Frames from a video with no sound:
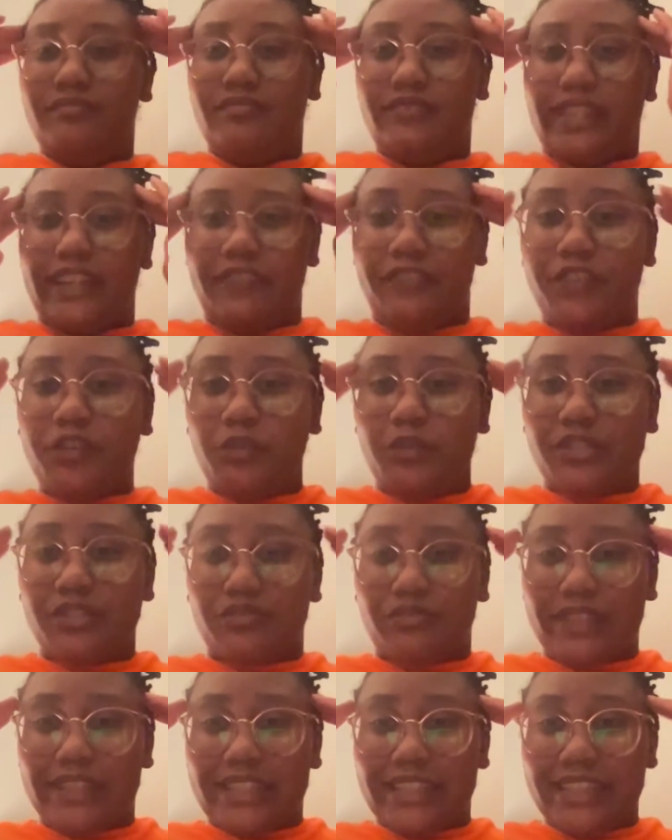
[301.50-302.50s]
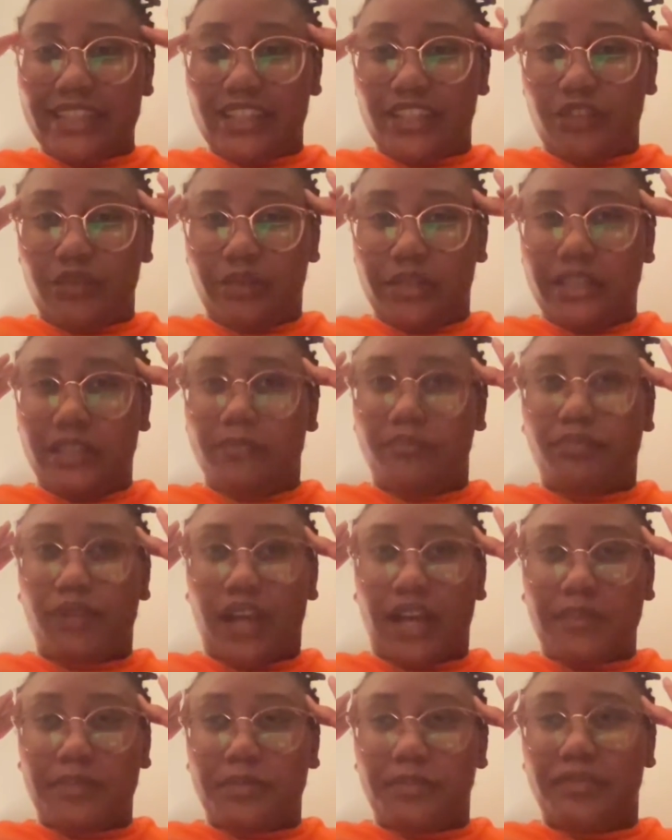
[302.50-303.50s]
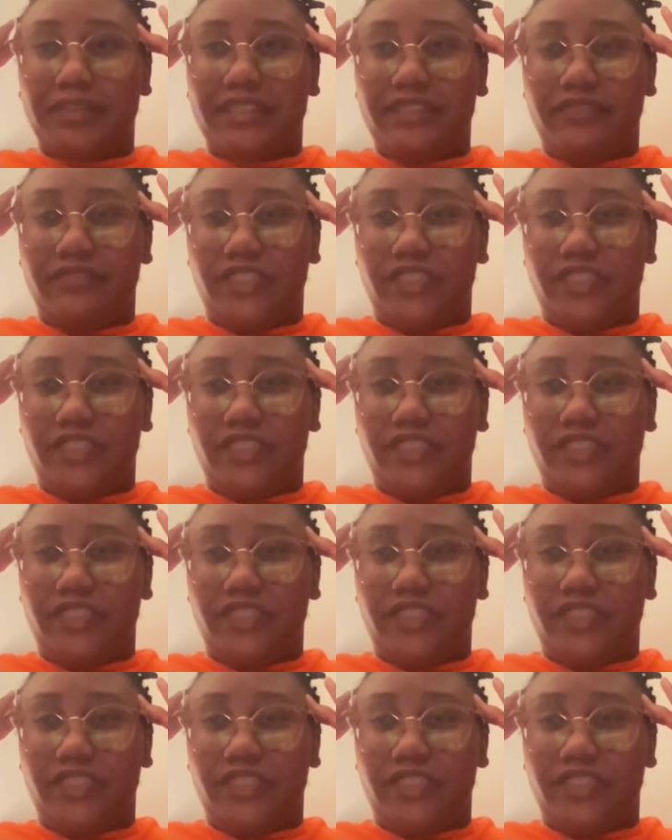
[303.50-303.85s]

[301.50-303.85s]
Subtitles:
if you was reading, you could probably